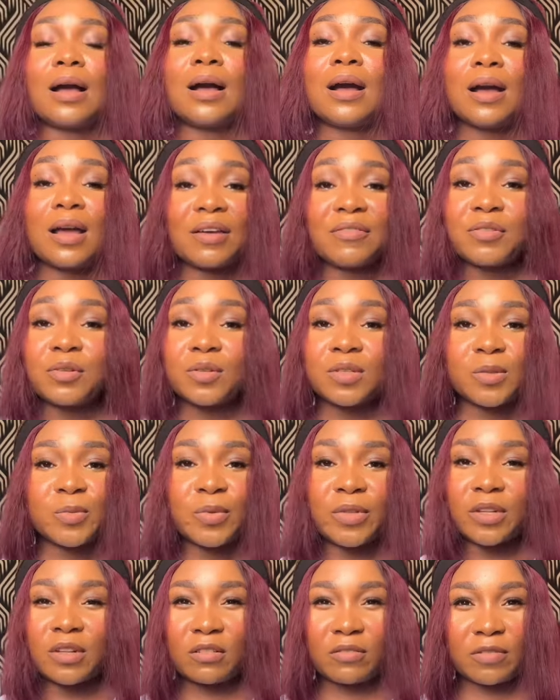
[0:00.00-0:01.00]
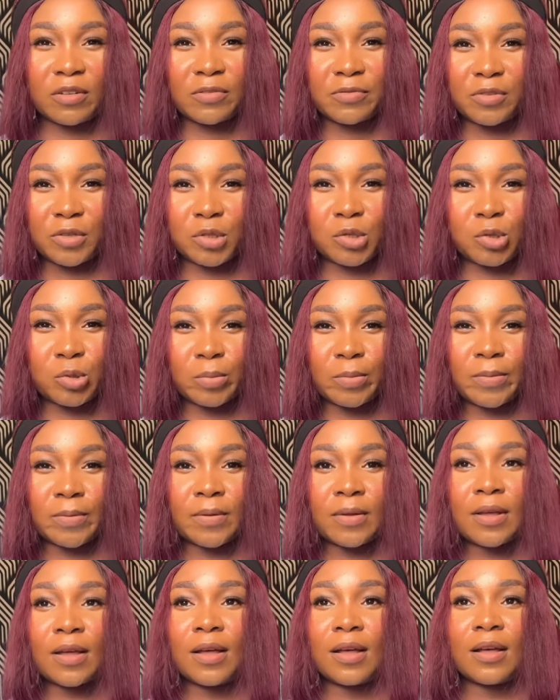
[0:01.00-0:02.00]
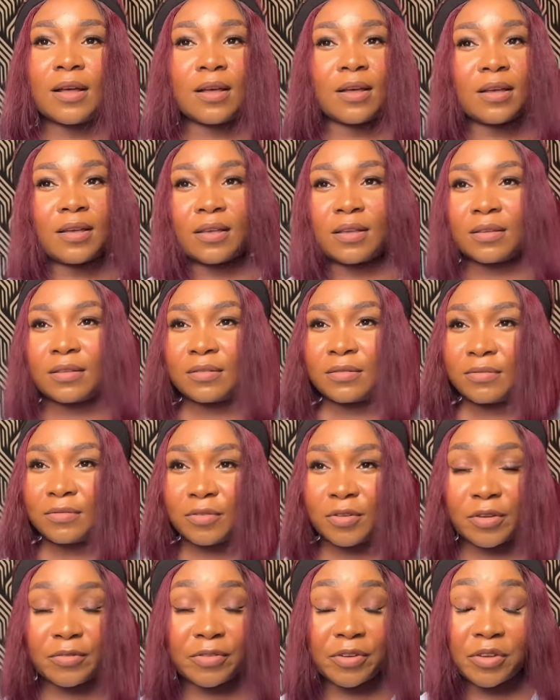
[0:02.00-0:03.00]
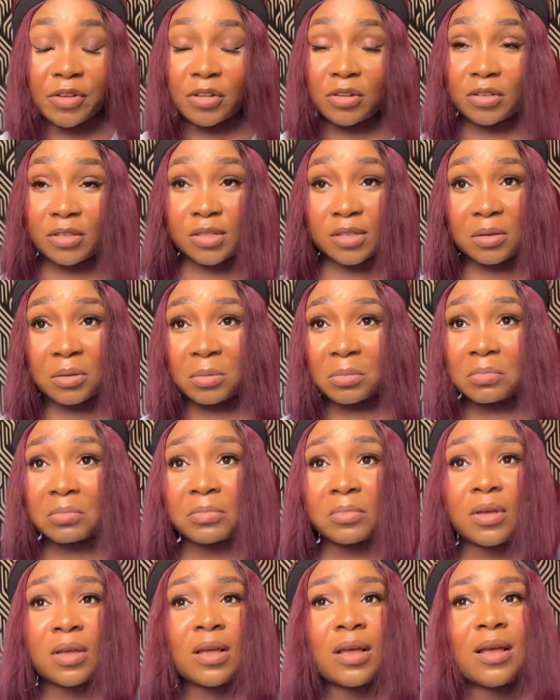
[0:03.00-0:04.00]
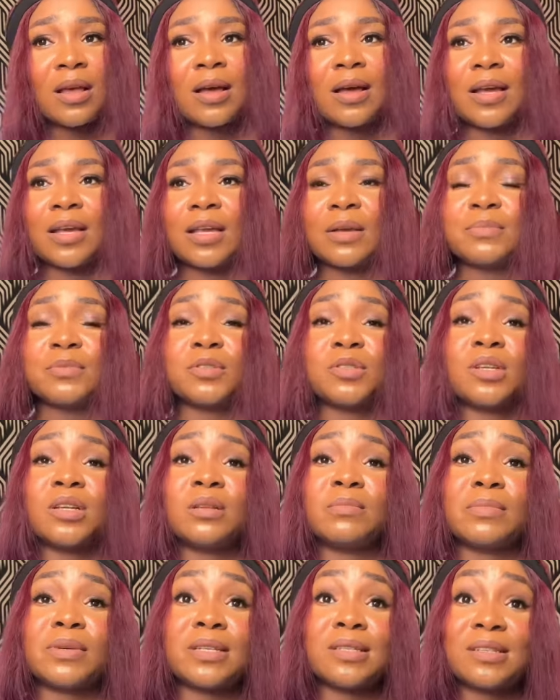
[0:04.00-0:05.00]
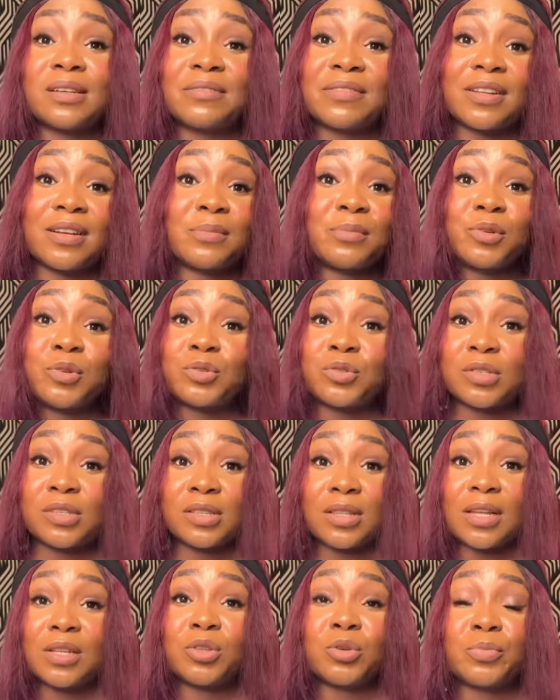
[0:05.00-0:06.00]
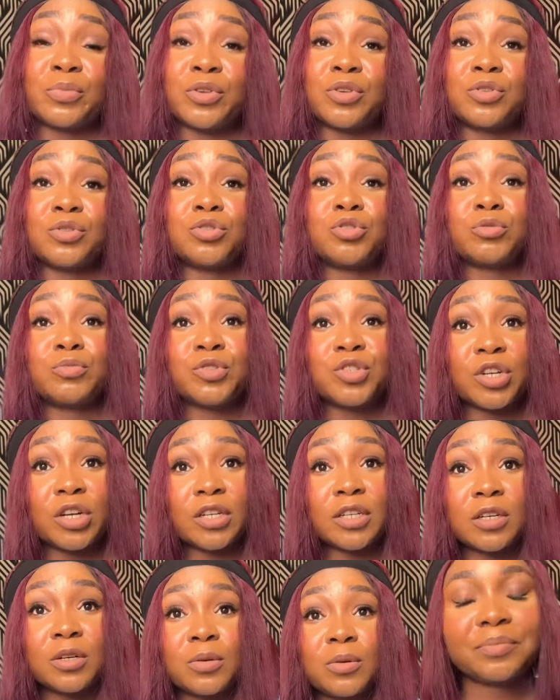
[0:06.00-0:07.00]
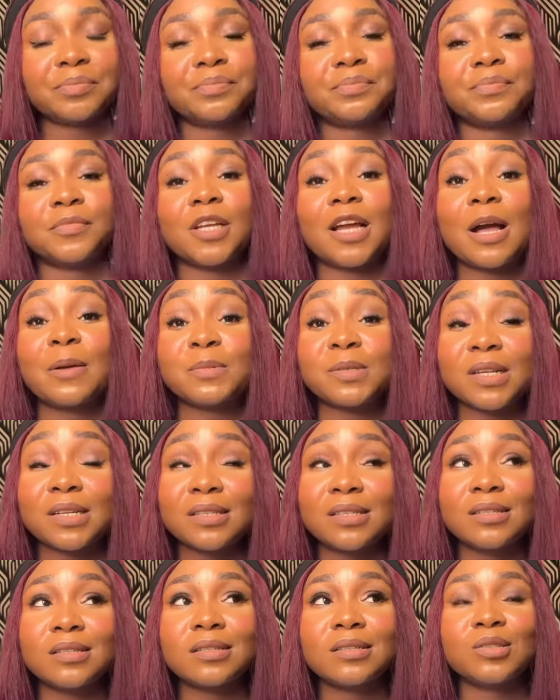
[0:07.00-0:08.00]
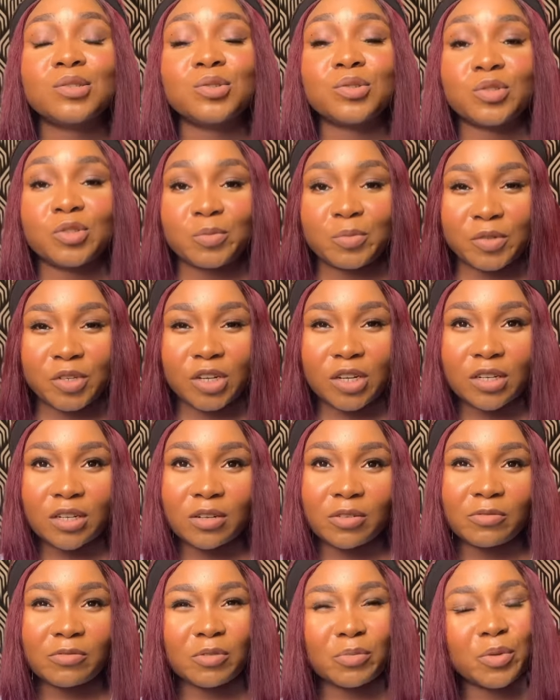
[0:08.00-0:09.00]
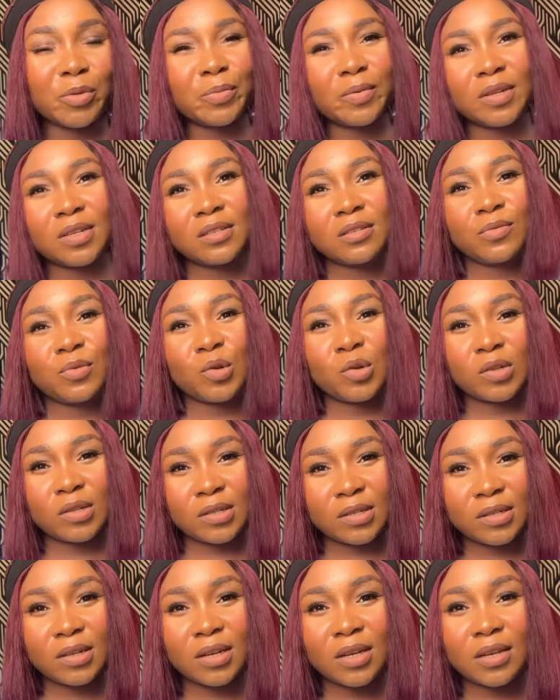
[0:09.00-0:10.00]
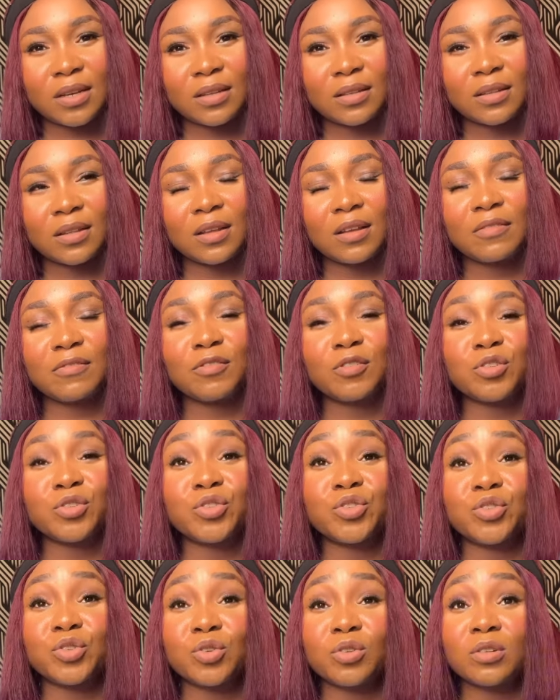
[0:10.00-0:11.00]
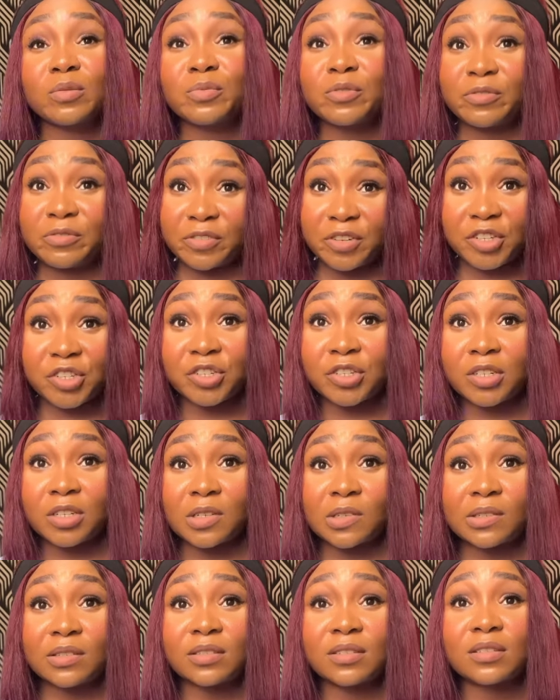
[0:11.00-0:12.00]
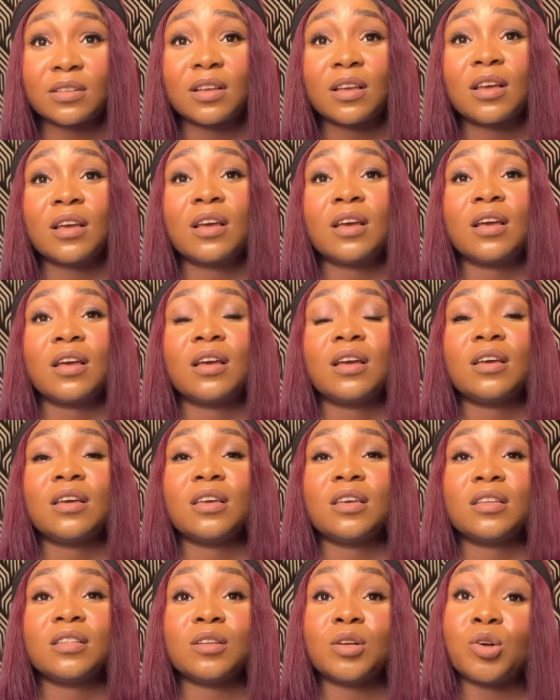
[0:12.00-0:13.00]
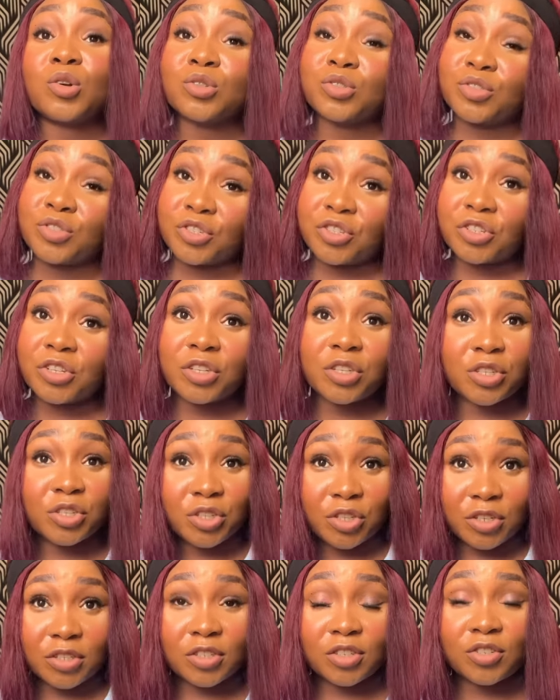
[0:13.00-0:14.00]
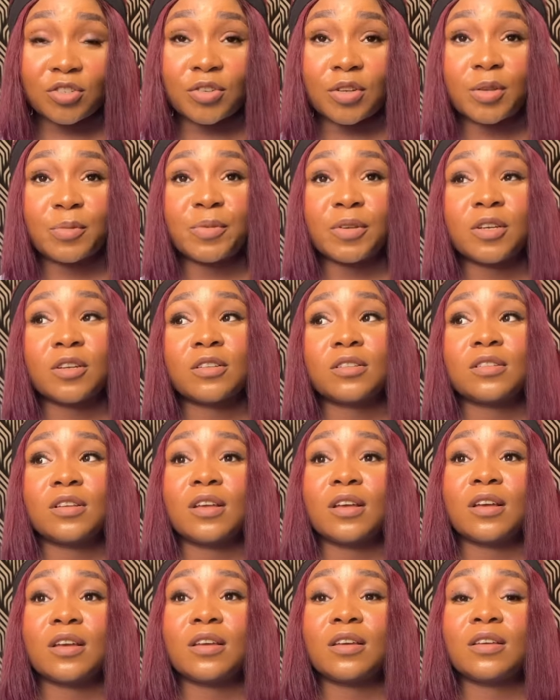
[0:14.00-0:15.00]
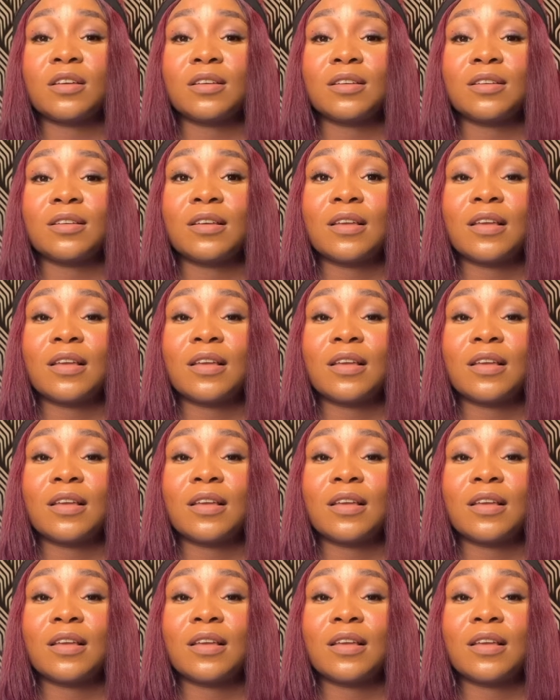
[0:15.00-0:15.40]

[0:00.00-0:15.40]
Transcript: I have always been in love with YouTube. For a very long time, I kept on telling myself that I'm going to start up a YouTube channel. I'm starting this YouTube channel from a place of concern for young professionals in the construction industry, because I